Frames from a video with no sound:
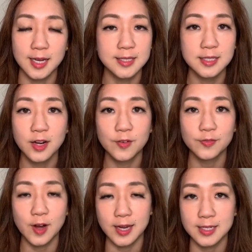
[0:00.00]
I did not
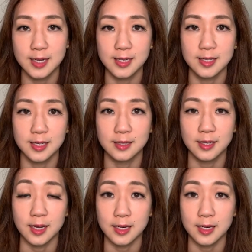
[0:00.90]
find anything that